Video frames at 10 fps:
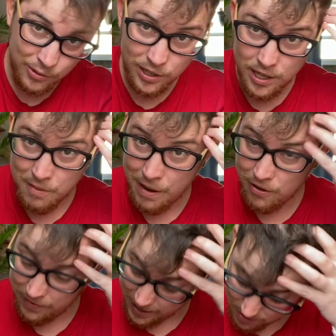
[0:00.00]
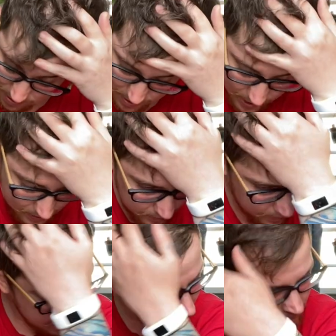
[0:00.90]
with the amount of hair that I
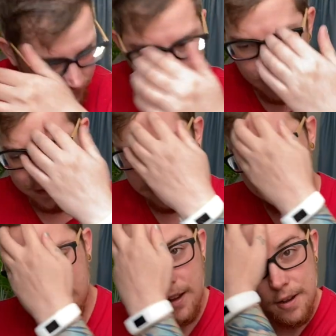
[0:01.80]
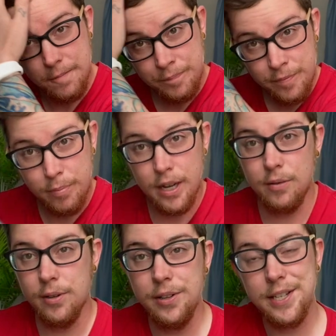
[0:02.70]
still have left. But I
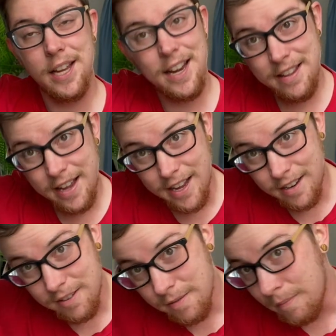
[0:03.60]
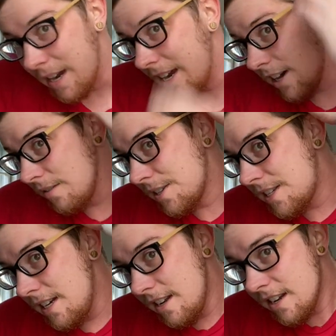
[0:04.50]
will say that my hair
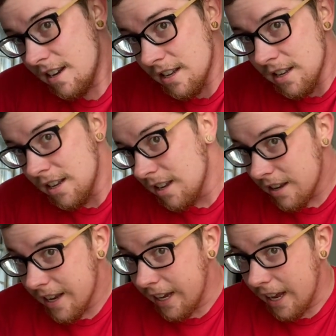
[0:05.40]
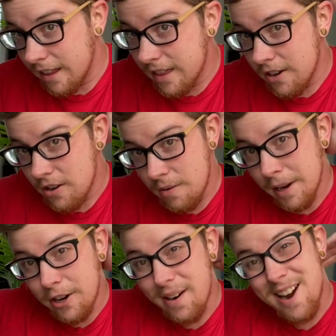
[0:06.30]
receding and getting thinner on my
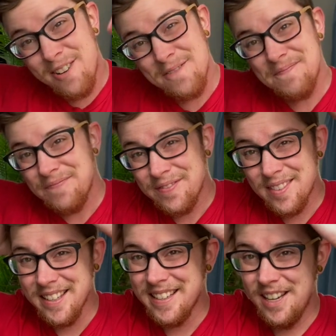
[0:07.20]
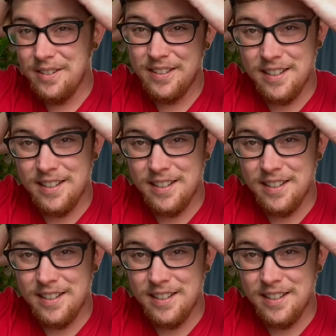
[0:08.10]
crown, it